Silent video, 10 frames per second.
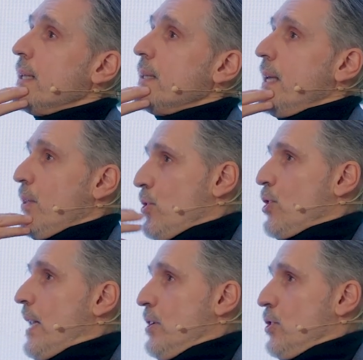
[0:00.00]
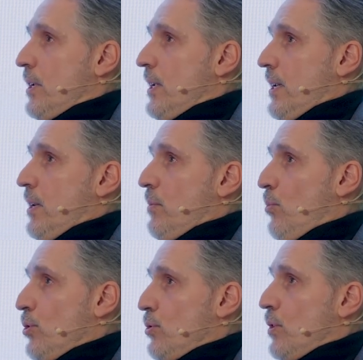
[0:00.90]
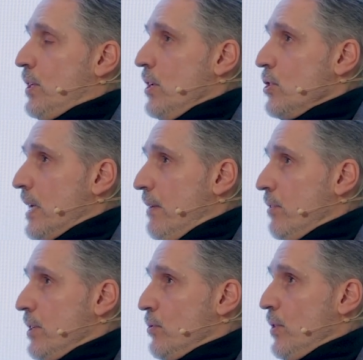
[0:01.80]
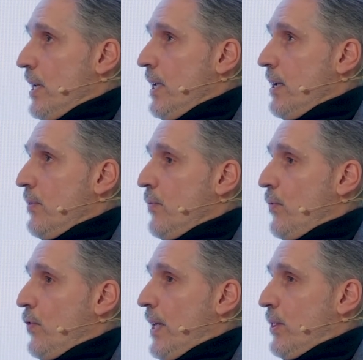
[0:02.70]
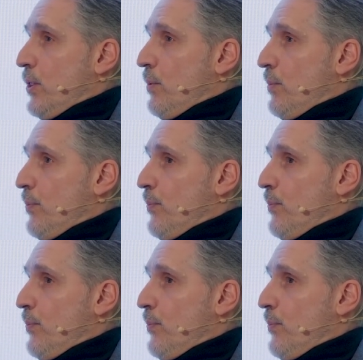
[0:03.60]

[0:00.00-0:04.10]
The other challenge at a more strategic level is really that the